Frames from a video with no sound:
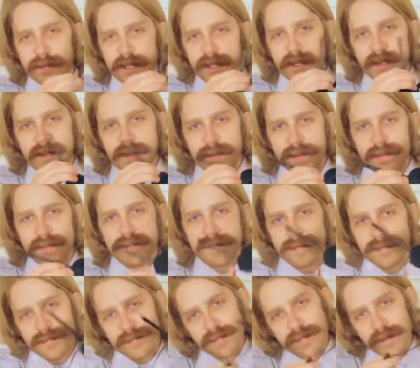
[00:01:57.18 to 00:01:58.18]
done.
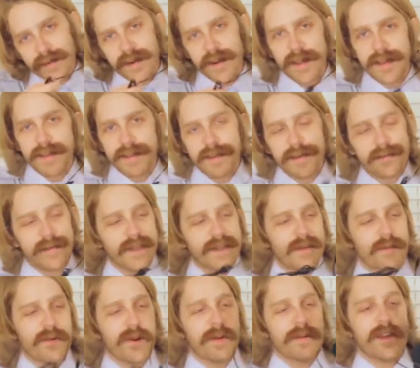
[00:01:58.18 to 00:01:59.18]
Alright, I mean,
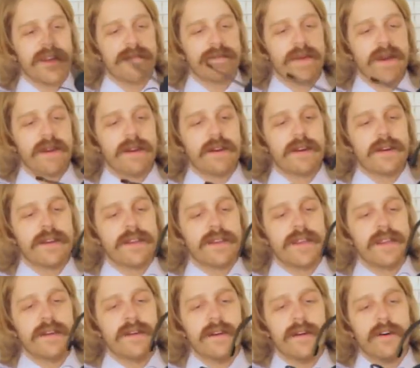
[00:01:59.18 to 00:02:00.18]
you probably have better
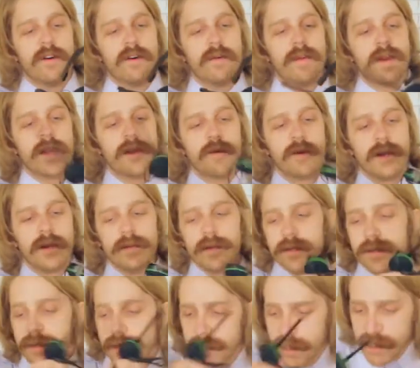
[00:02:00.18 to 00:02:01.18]
gear at home anyway,
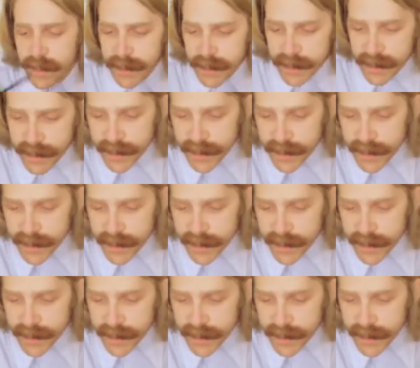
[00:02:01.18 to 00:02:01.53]
but in